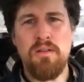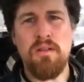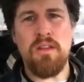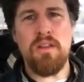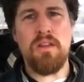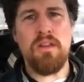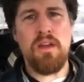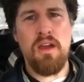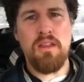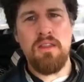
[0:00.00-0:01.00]
With
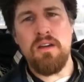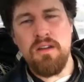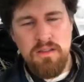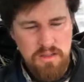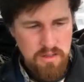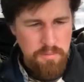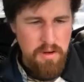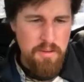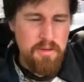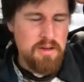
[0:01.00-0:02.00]
they got the
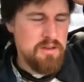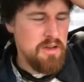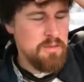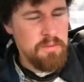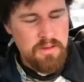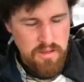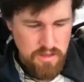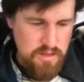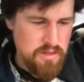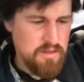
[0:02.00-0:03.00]
Department of
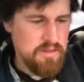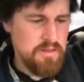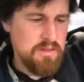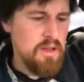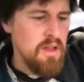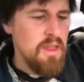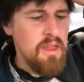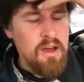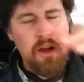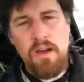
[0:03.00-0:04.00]
Transportation's
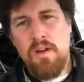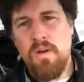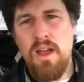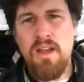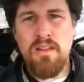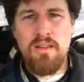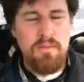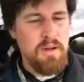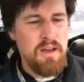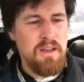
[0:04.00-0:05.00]
grant
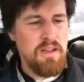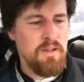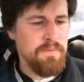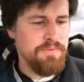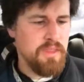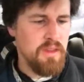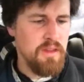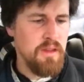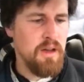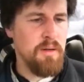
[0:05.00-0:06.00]
money.
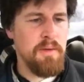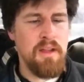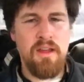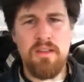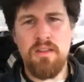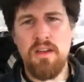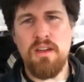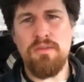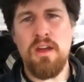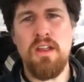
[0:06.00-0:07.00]
I'd like to
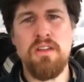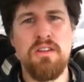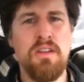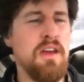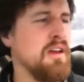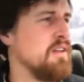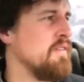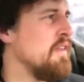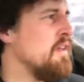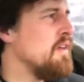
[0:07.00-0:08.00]
take advantage of that.
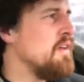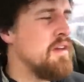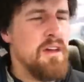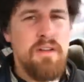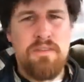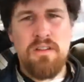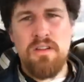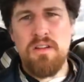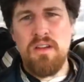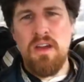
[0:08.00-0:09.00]
After
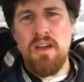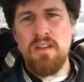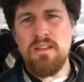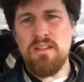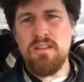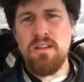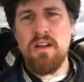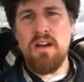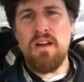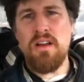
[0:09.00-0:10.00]
looking at
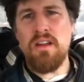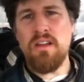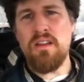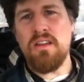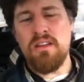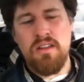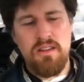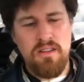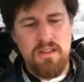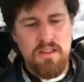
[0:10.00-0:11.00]
CR England, that
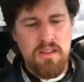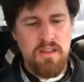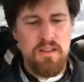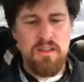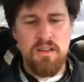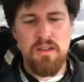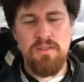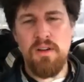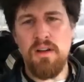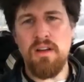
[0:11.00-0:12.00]
doesn't
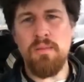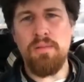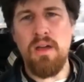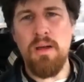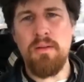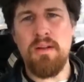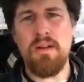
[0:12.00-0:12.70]
look very prompt.